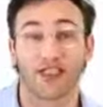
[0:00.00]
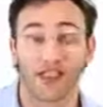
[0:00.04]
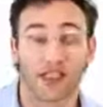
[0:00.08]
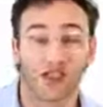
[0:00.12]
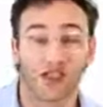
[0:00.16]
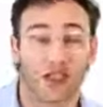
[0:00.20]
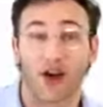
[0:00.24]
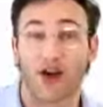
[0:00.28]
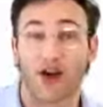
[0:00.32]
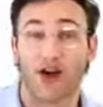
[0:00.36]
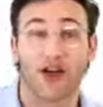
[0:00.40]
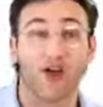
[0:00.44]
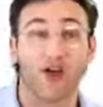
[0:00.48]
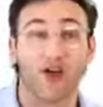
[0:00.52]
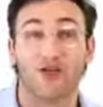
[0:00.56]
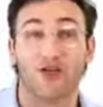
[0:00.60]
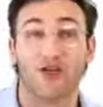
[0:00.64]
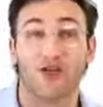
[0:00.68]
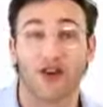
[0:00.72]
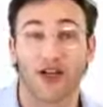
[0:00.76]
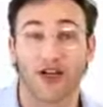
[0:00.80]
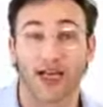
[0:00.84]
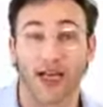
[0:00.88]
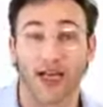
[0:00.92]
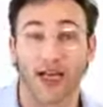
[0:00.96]
and started
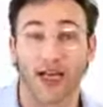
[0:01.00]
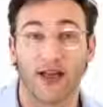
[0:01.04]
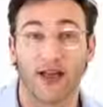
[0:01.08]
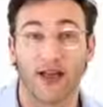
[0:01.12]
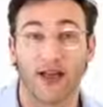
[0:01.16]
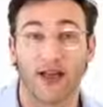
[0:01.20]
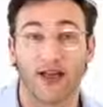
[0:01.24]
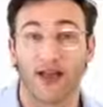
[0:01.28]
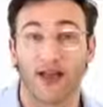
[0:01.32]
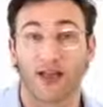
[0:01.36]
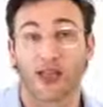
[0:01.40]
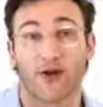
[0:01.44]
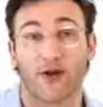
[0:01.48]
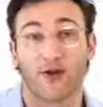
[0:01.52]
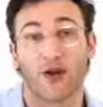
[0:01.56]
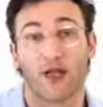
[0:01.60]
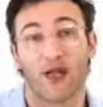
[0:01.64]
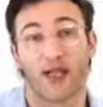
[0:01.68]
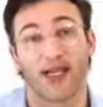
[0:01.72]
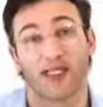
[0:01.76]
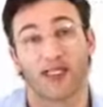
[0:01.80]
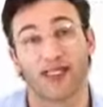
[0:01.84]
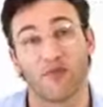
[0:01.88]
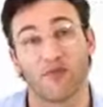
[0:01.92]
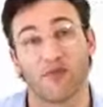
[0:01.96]
over again because I
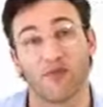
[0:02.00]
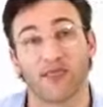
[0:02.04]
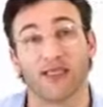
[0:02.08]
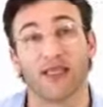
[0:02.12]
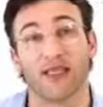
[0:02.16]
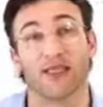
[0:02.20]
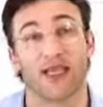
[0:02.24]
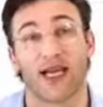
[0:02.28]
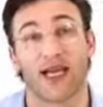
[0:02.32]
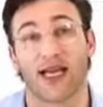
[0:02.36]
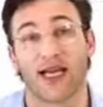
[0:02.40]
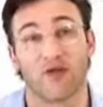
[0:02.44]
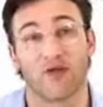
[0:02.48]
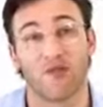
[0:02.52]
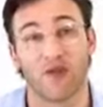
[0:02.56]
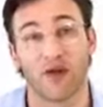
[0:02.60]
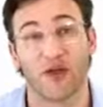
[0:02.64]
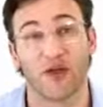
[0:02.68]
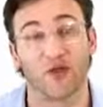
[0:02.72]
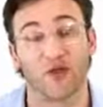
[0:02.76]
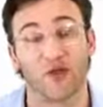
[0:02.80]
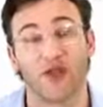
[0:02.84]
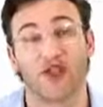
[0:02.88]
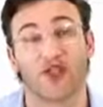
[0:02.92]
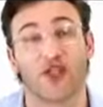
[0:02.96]
realized the business I had
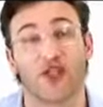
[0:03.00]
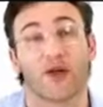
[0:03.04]
built was